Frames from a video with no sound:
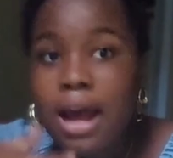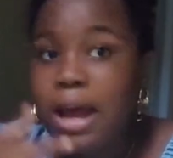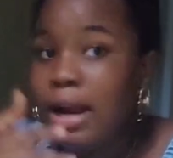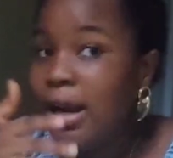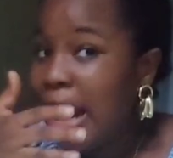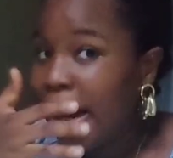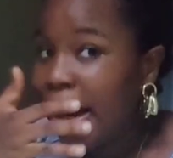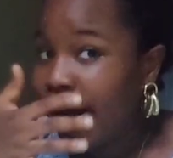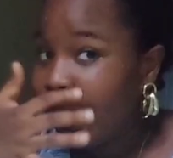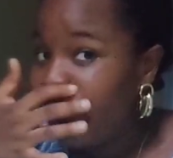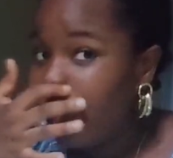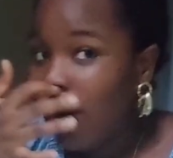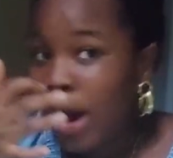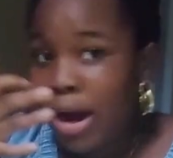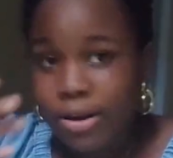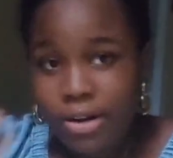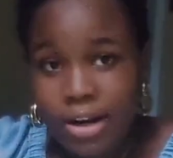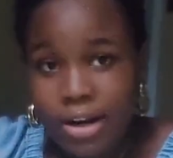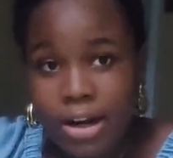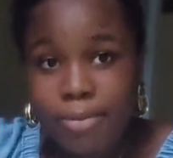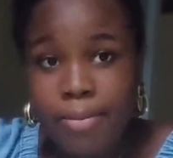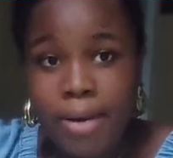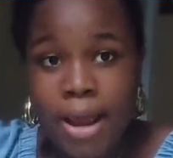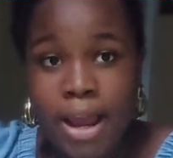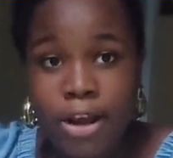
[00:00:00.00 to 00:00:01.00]
Like, you know, I
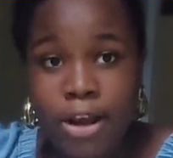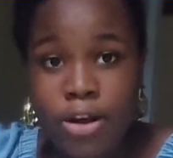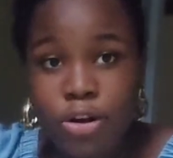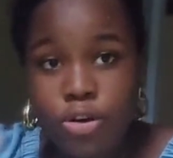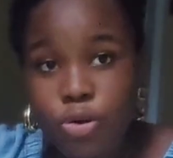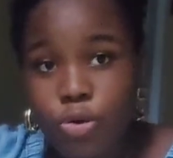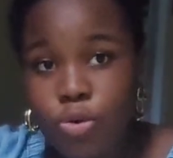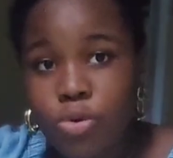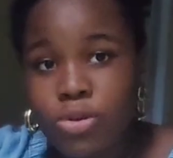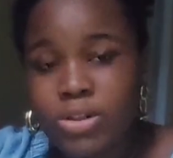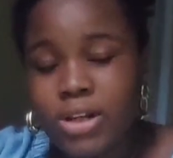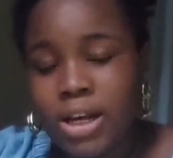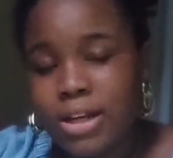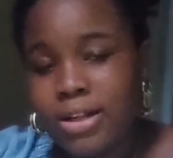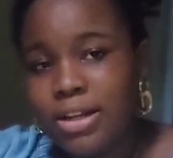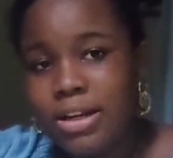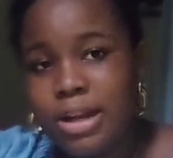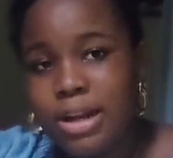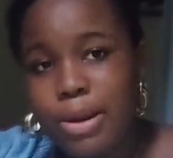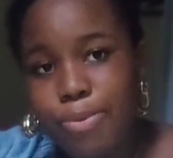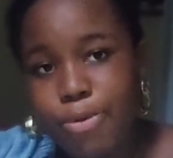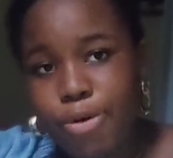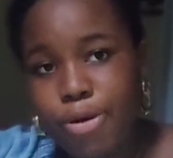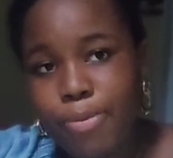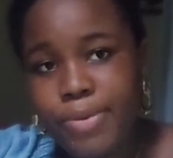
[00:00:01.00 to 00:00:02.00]
ordered my clothes and then
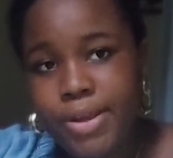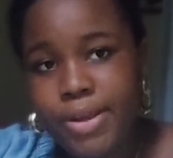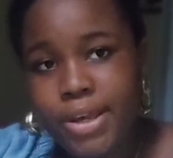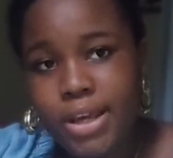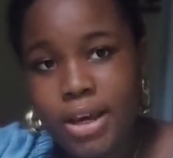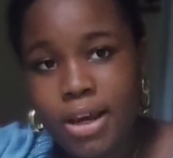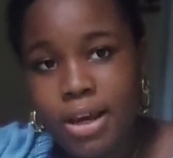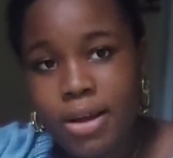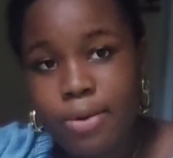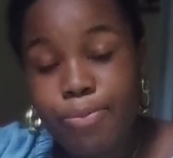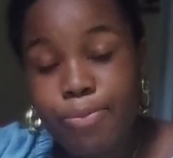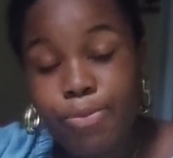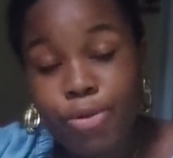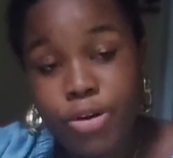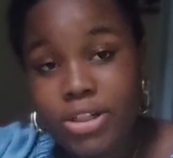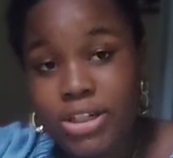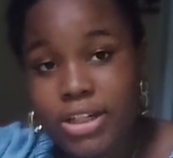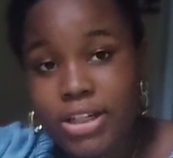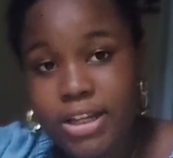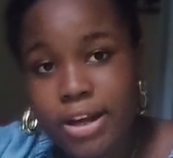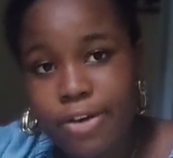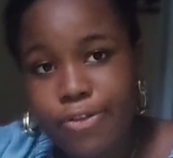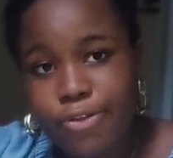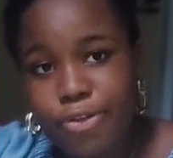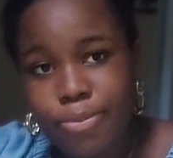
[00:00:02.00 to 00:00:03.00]
they brought me here, I brought
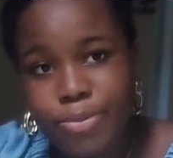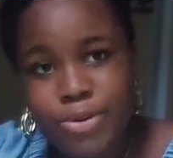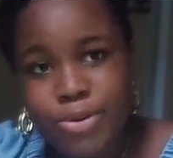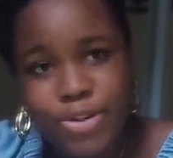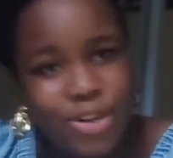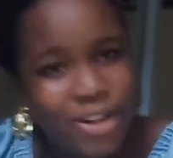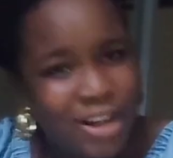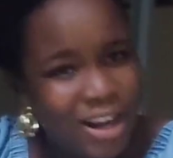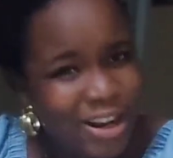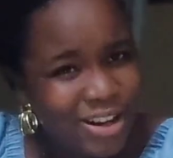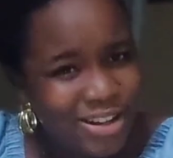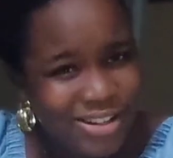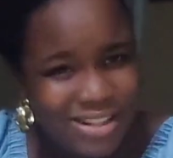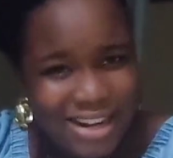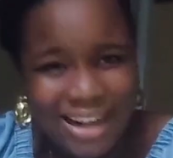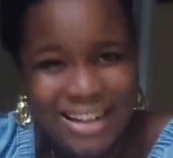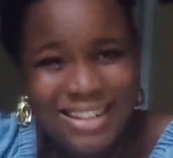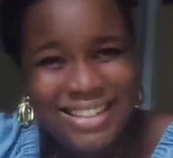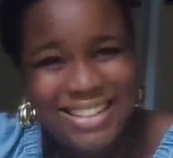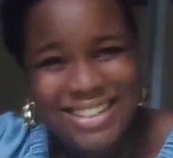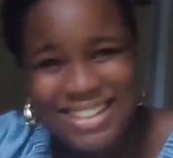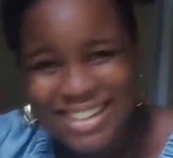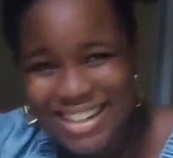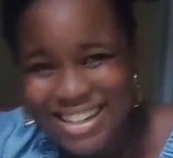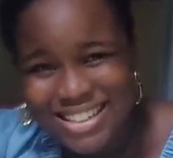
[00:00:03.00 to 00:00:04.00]
it here for me. So you can use like
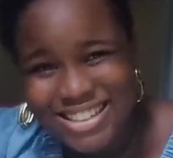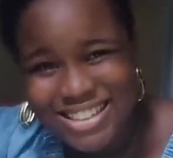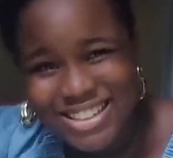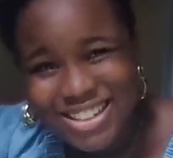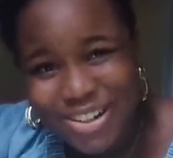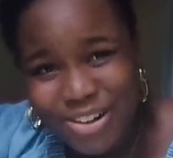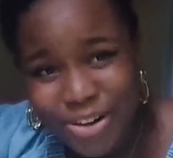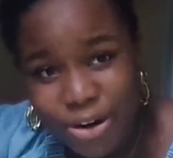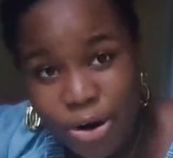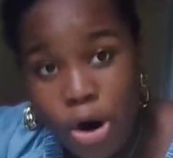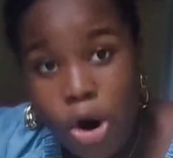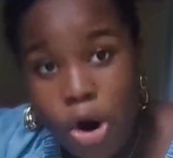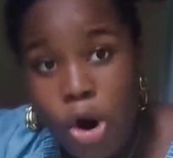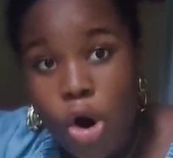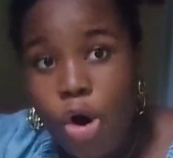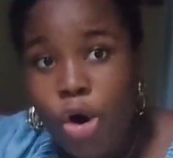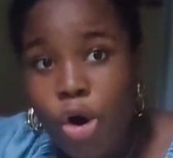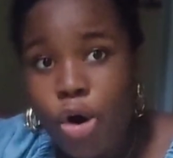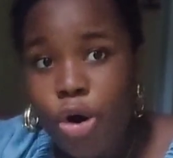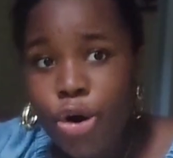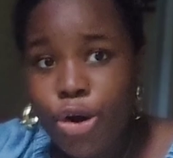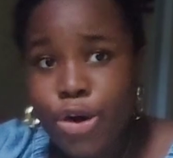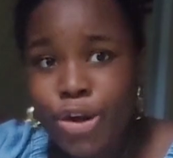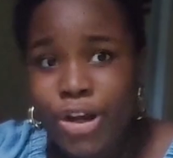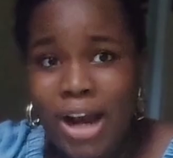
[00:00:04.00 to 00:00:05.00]
DHL
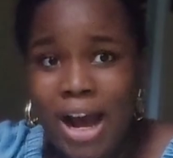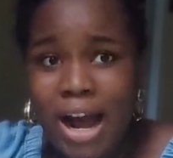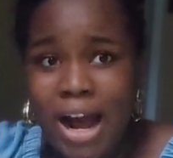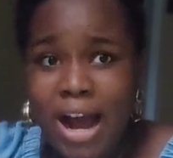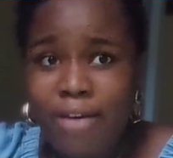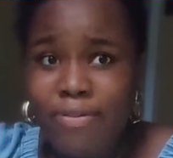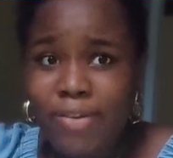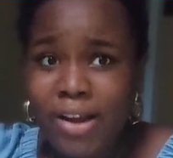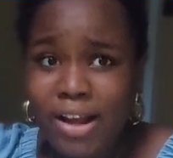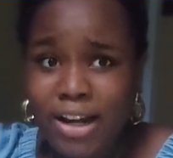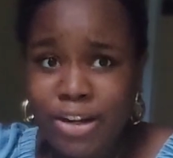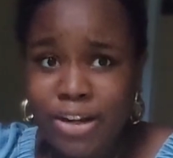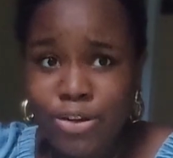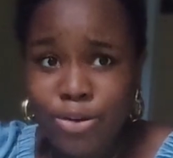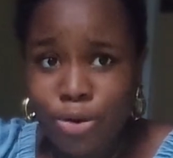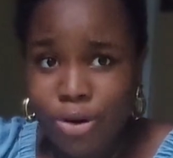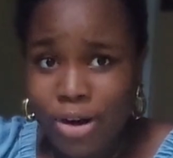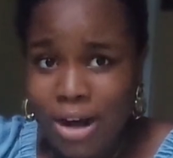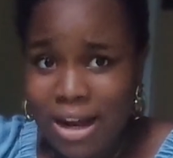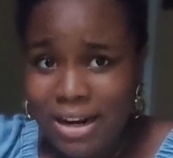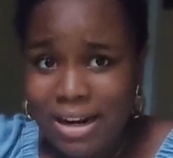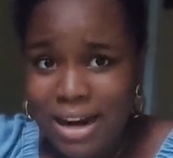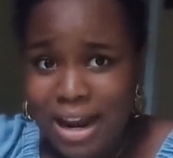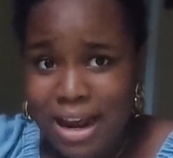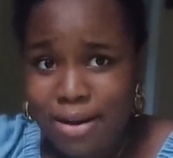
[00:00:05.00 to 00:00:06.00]
or you can have like an
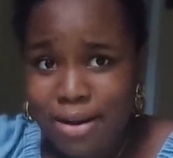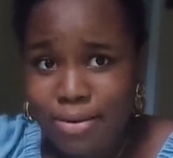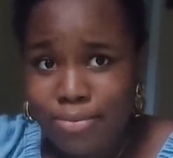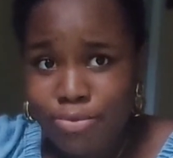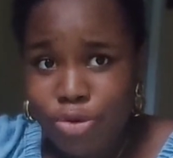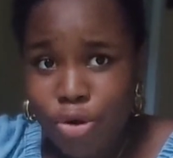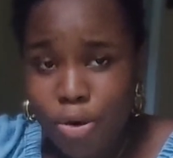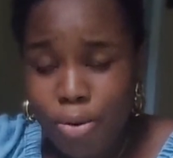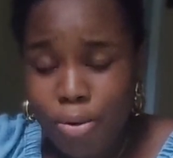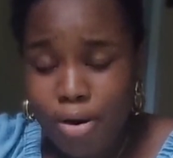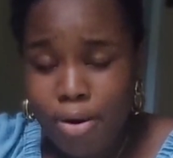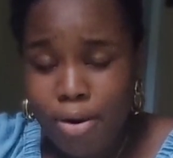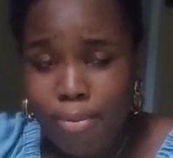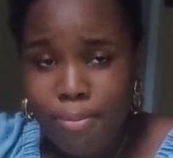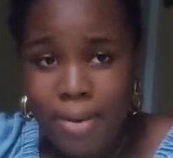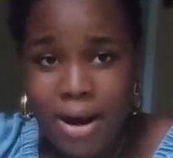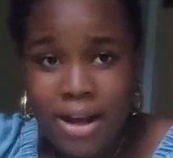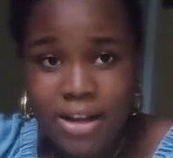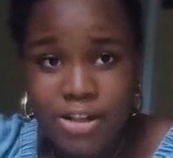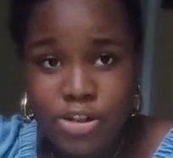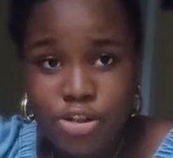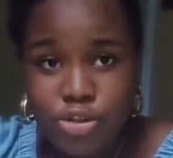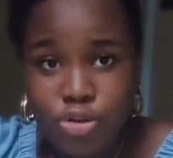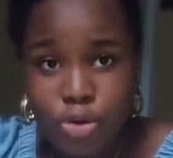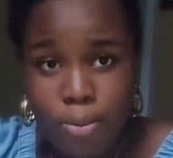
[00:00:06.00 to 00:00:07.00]
Okada
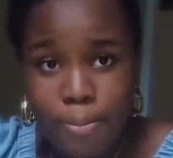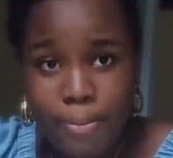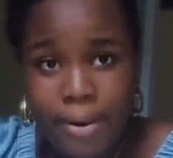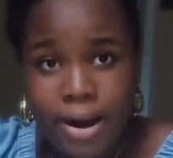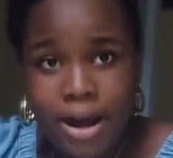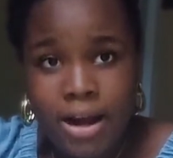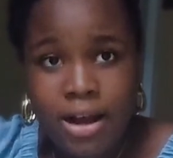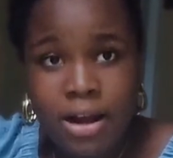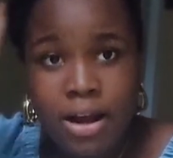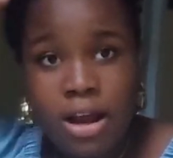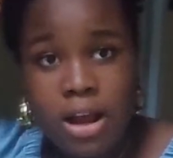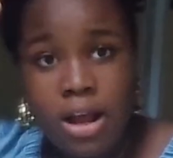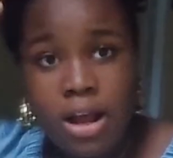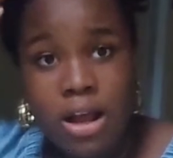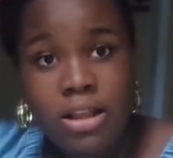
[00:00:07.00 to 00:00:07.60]
man's number.